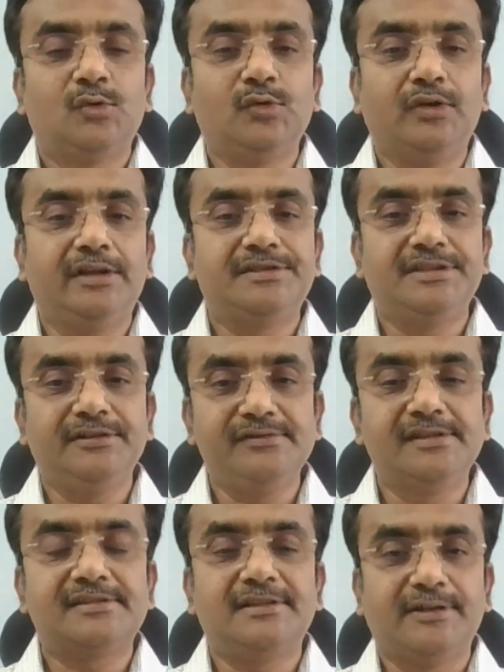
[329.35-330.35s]
To achieve
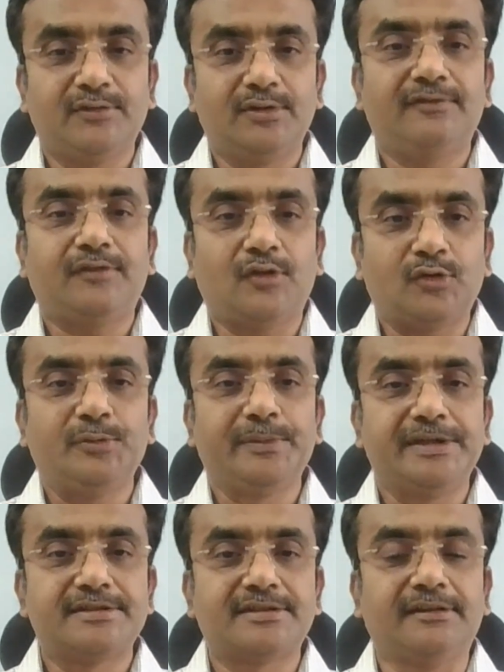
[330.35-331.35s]
this level of
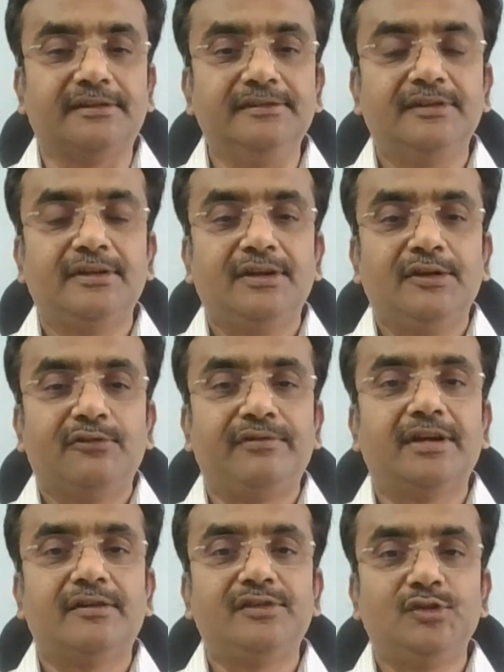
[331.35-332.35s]
automation,
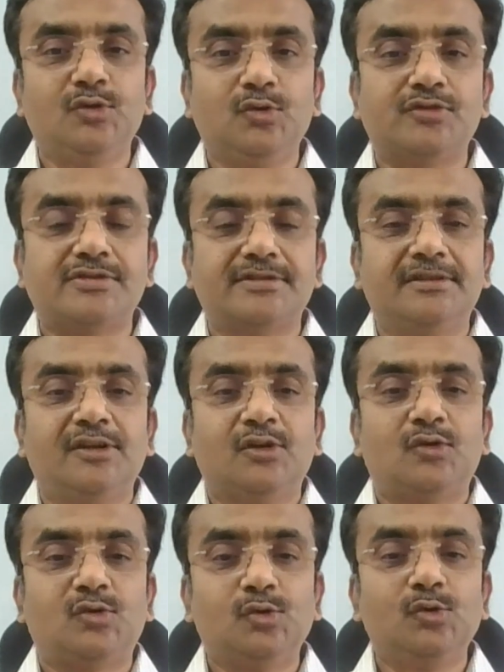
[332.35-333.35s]
we have used
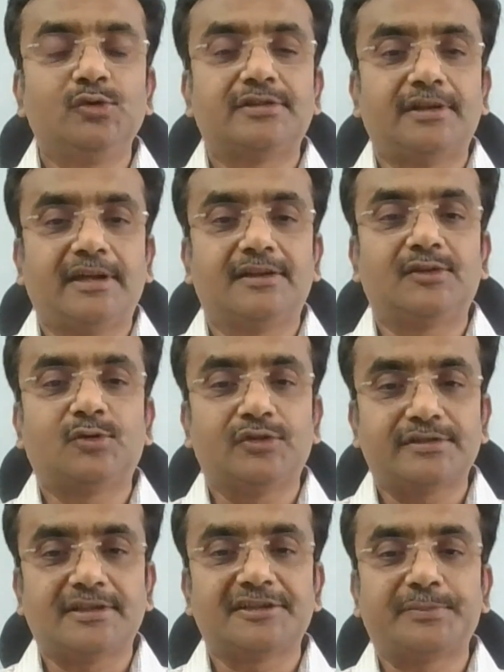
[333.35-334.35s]
tools like
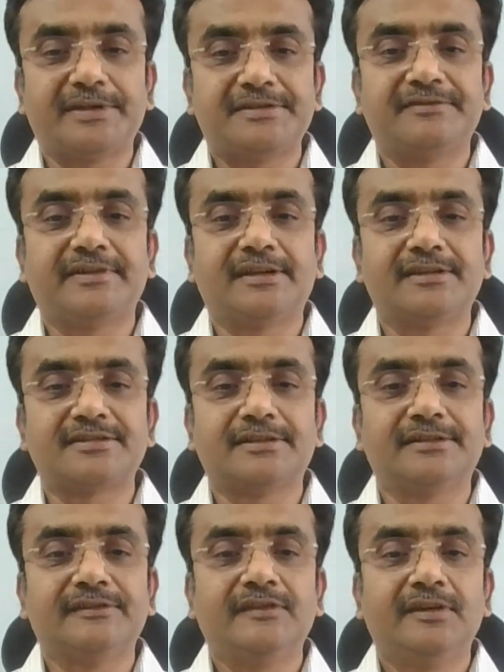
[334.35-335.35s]
Tosca
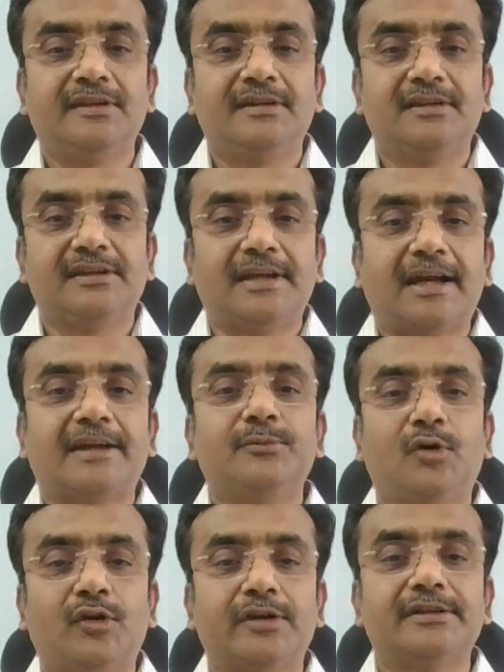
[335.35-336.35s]
specification, Yang
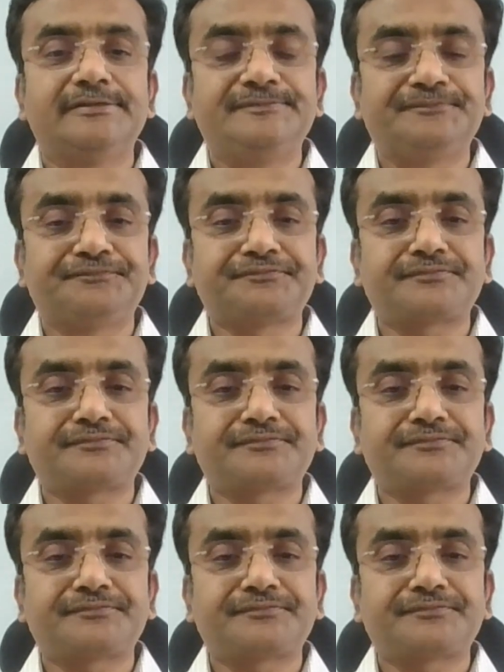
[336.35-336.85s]
model,